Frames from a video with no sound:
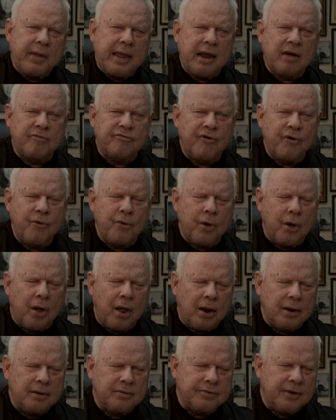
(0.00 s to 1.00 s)
get a phone
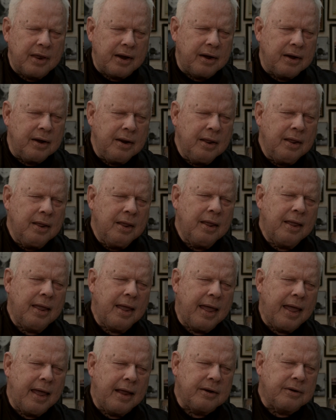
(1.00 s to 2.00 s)
call and said,
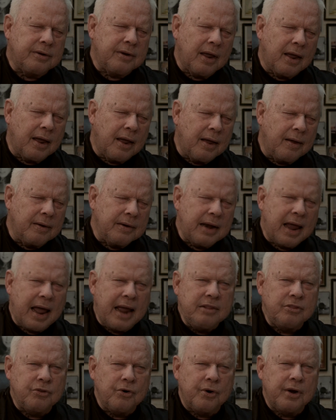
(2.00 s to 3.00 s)
at
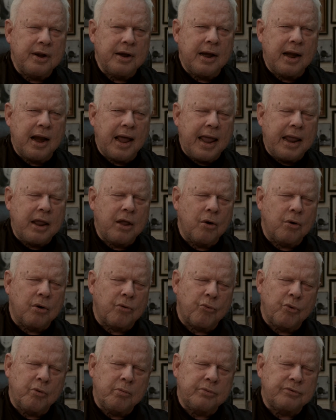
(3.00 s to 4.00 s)
9:30 tonight, go to
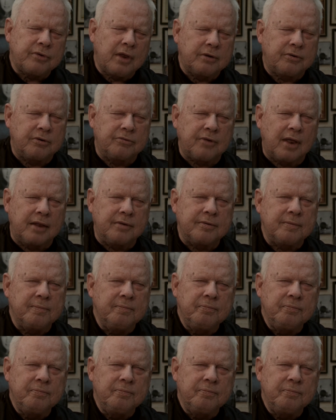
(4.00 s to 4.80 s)
room such and such.